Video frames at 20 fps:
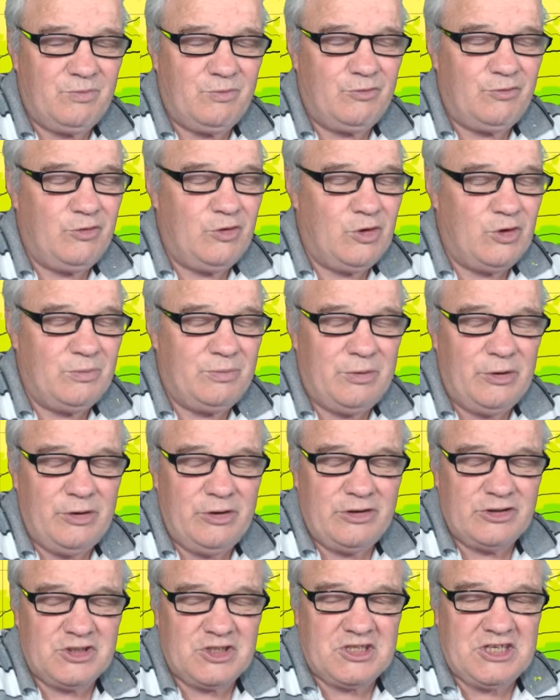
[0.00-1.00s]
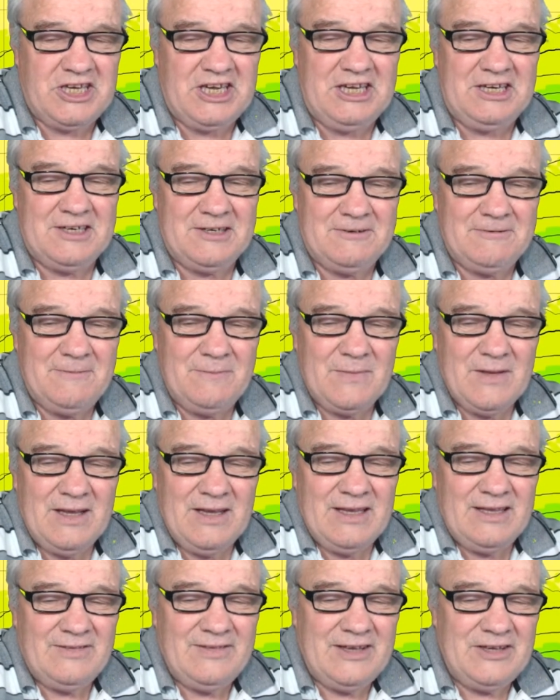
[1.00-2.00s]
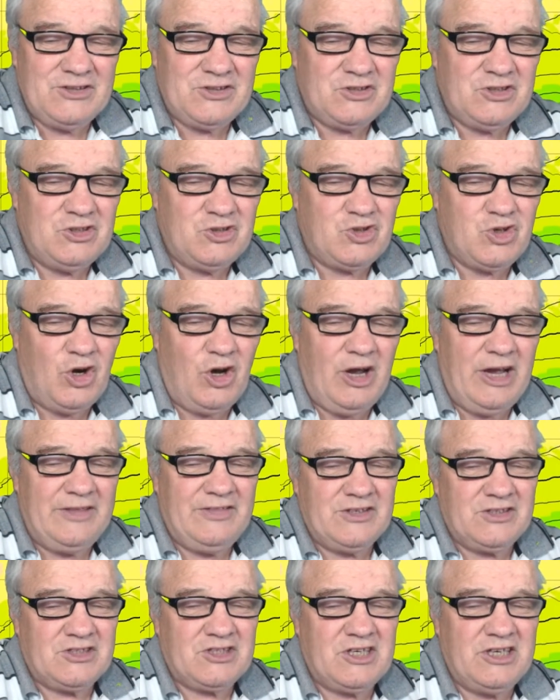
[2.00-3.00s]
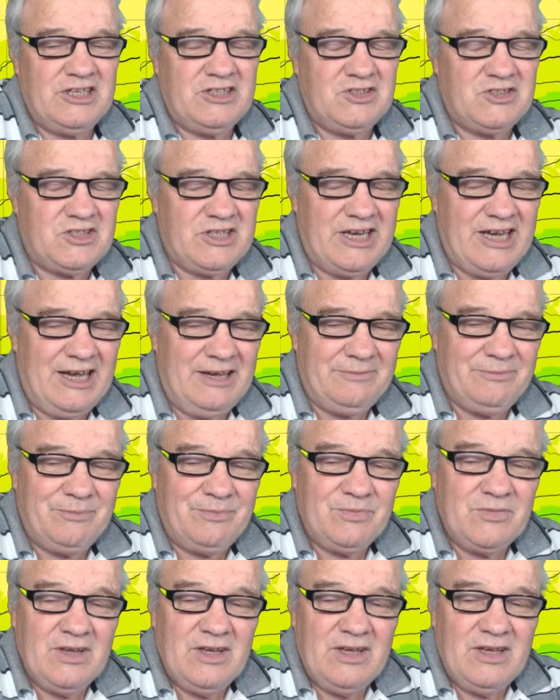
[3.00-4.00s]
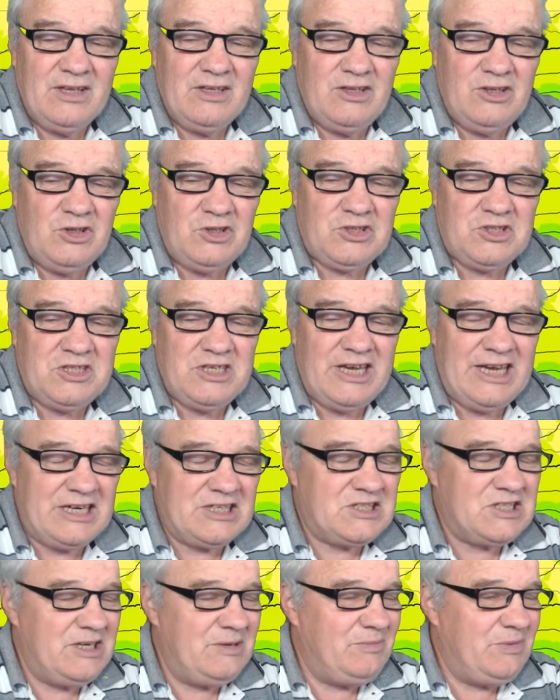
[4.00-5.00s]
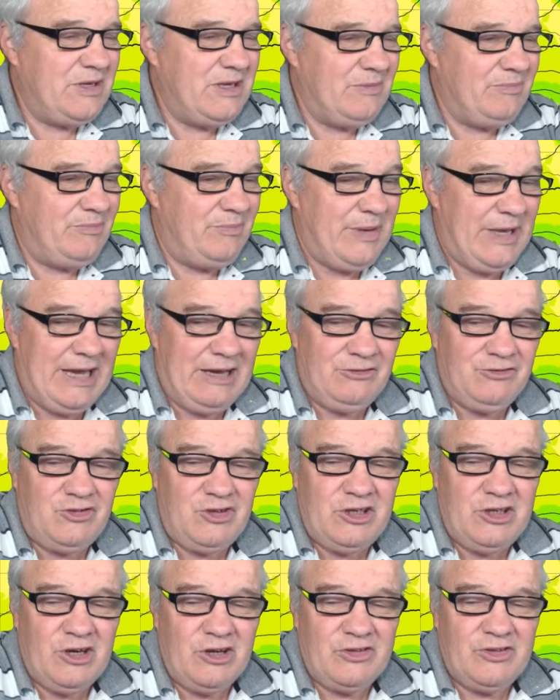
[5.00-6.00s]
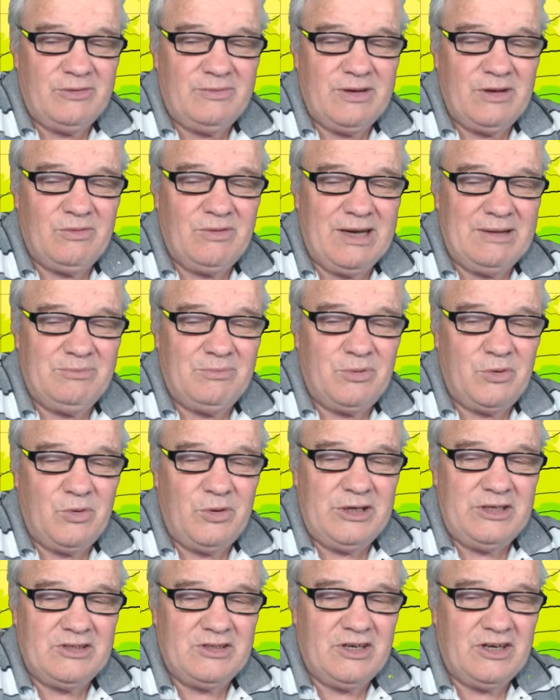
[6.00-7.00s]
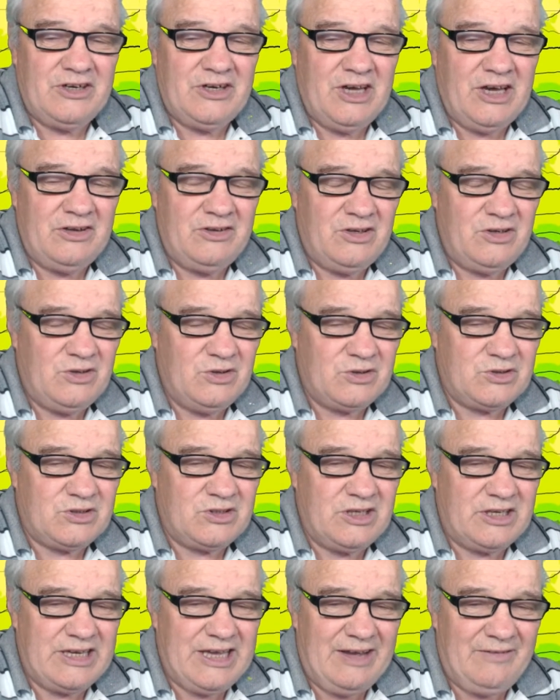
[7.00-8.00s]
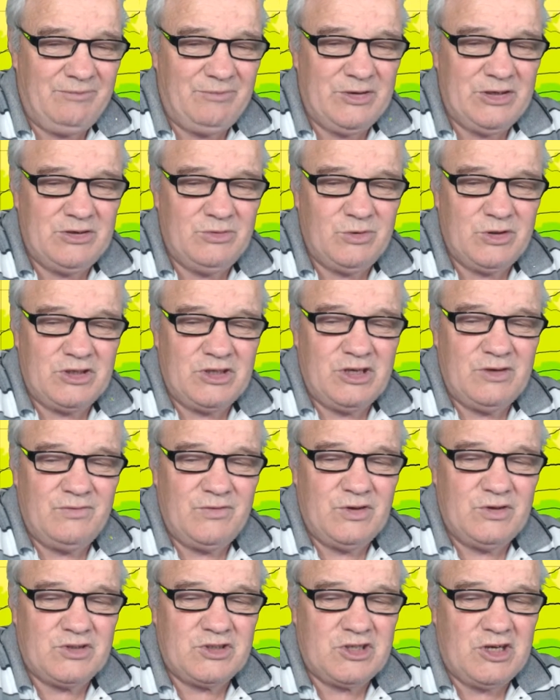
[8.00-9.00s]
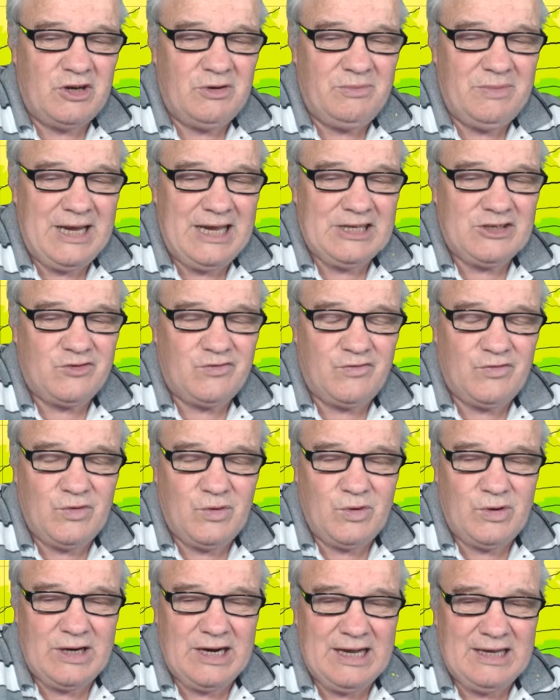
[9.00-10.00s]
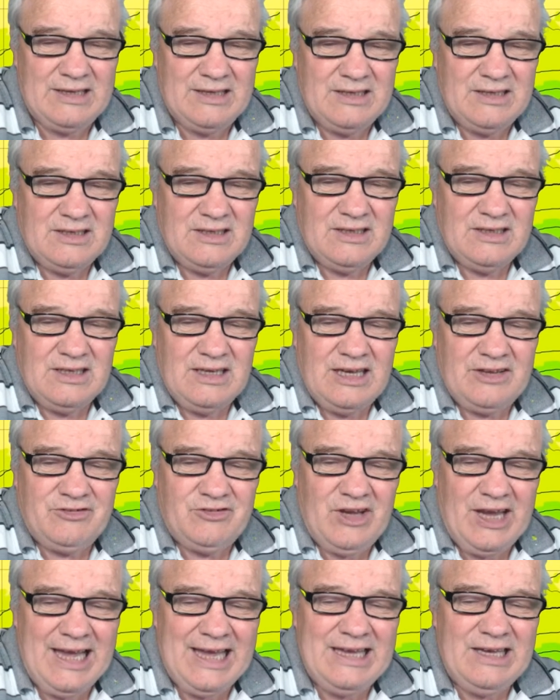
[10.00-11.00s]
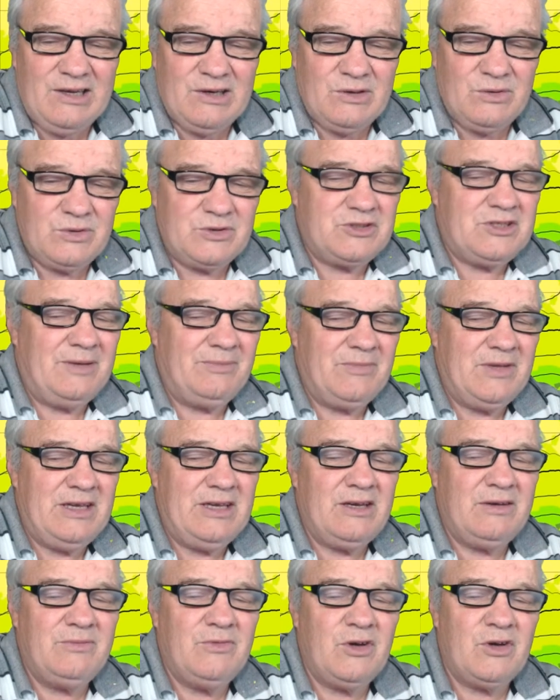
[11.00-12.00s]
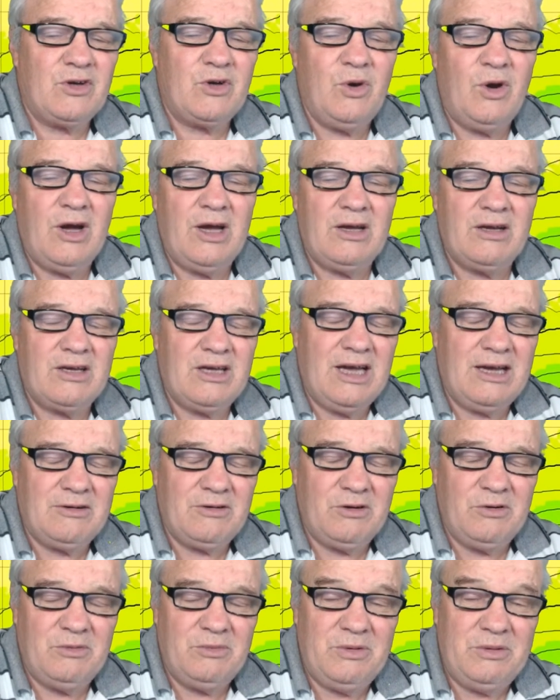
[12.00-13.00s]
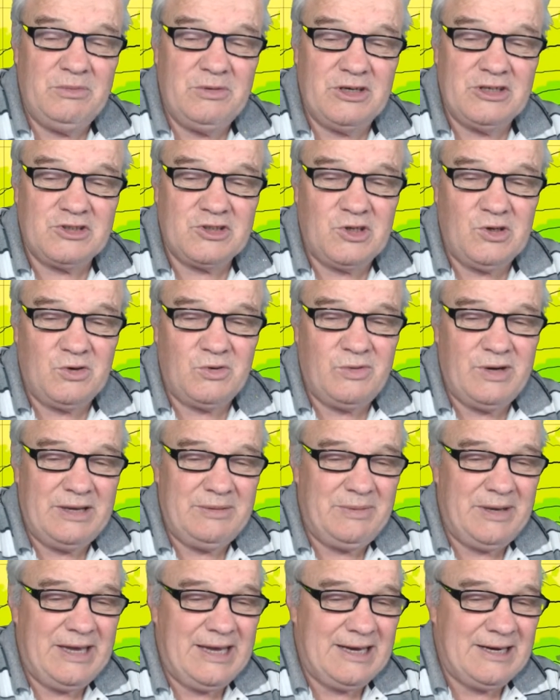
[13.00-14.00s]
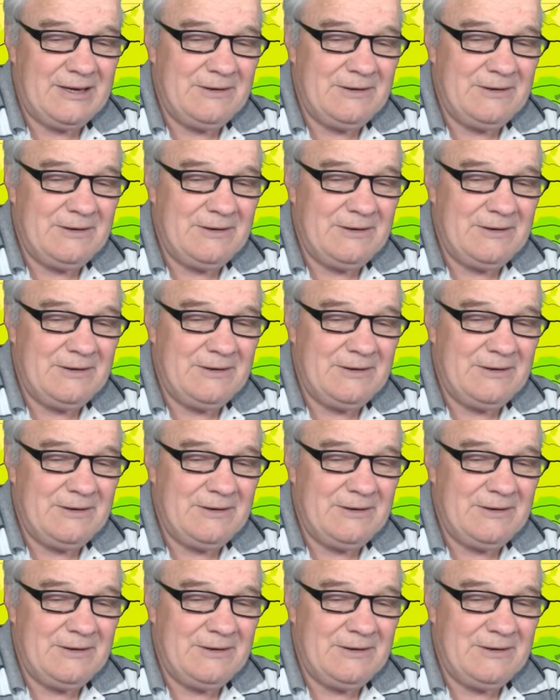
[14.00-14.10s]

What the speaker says: per skin, and they used to dry the skins out. There used to actually be a bounty on them at one point. I know the government would give you so much for a tail or something. I'm not quite, can't quite remember, it was a long way back.